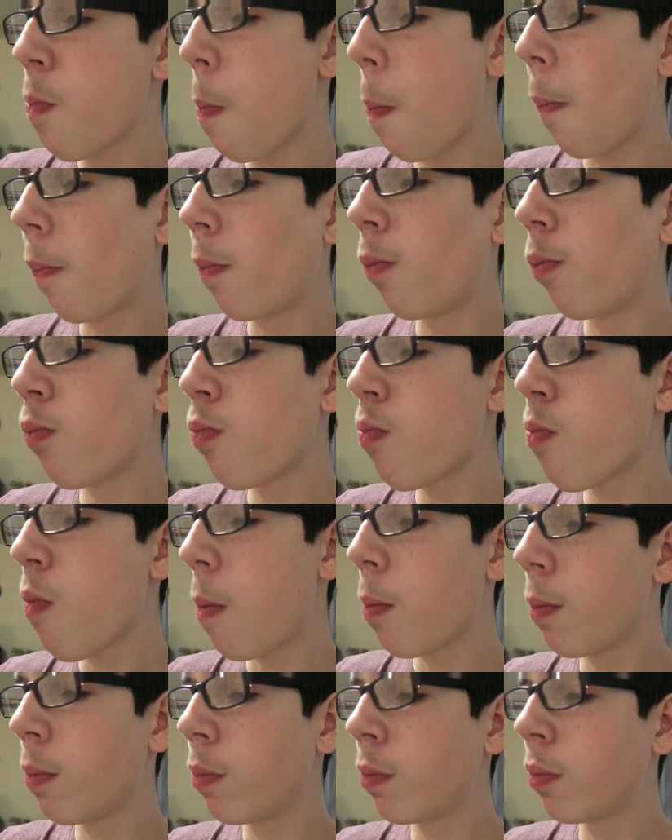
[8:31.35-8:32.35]
It's a really
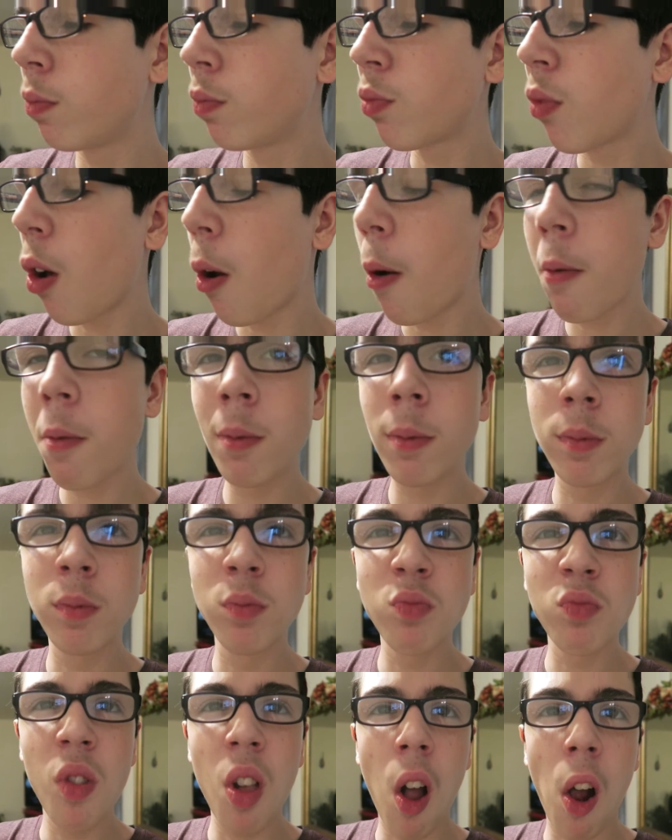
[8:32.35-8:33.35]
long way to
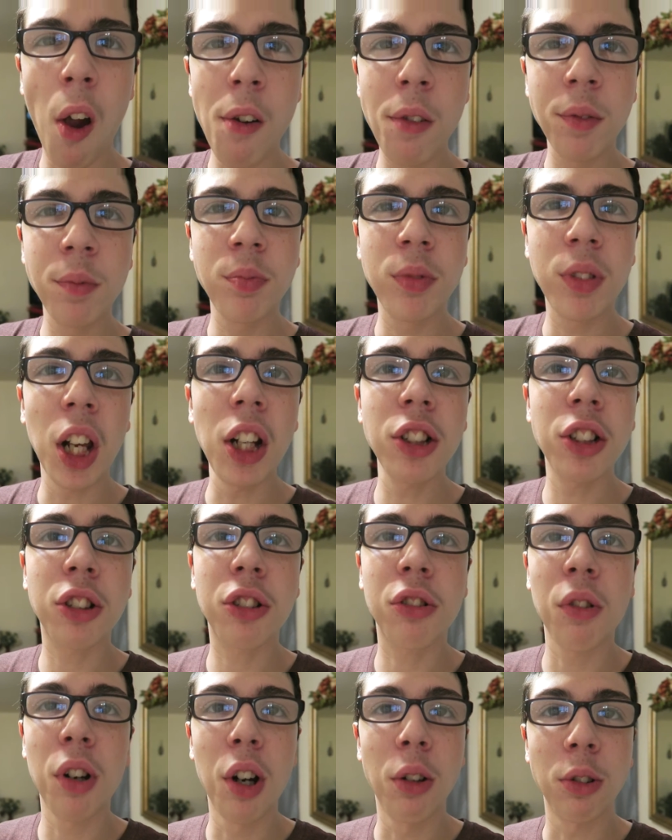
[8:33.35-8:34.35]
fly. Tastes
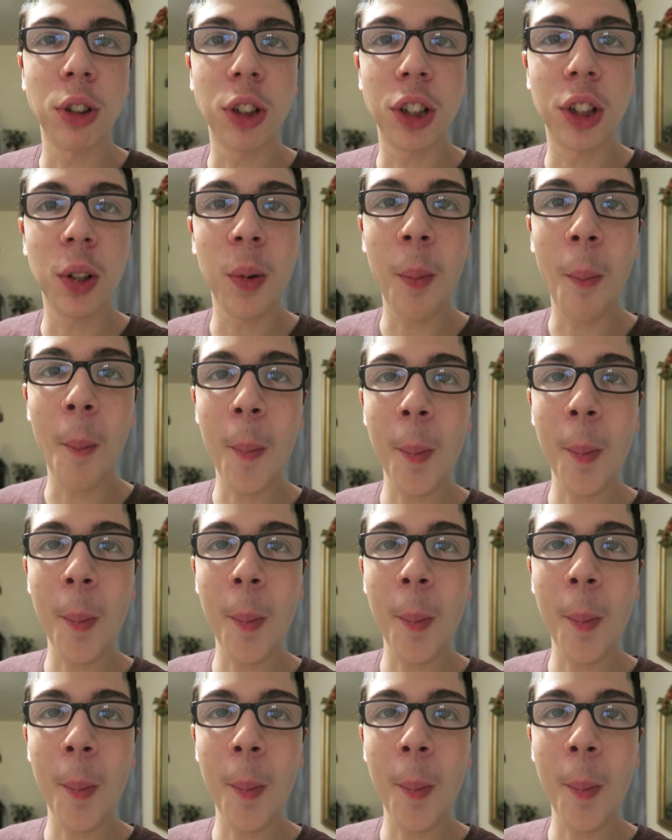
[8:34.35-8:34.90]
gross.